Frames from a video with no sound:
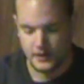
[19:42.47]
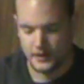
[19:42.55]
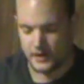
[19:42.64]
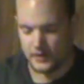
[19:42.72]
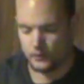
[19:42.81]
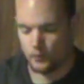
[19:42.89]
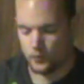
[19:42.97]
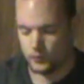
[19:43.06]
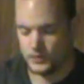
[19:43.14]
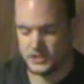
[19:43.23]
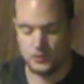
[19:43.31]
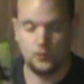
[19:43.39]
Now the
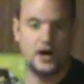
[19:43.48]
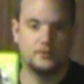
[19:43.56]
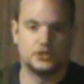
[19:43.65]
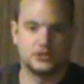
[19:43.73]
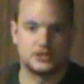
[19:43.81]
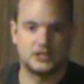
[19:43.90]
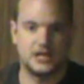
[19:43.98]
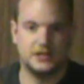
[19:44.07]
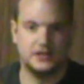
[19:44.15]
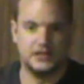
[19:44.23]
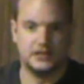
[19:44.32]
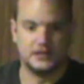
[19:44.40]
reason why I was
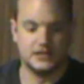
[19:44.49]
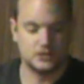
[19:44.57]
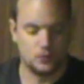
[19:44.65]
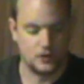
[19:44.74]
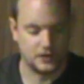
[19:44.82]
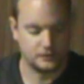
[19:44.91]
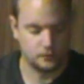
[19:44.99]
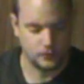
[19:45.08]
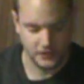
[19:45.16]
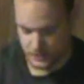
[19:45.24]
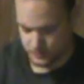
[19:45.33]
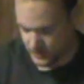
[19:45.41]
excited to get this one
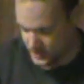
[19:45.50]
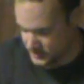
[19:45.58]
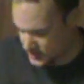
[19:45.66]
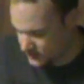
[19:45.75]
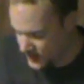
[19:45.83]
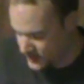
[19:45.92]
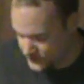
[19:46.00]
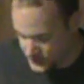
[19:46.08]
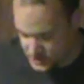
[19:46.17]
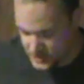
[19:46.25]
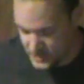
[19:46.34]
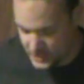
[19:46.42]
is because I've had
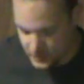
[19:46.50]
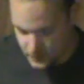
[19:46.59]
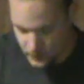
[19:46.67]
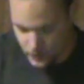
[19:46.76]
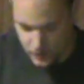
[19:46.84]
this sitting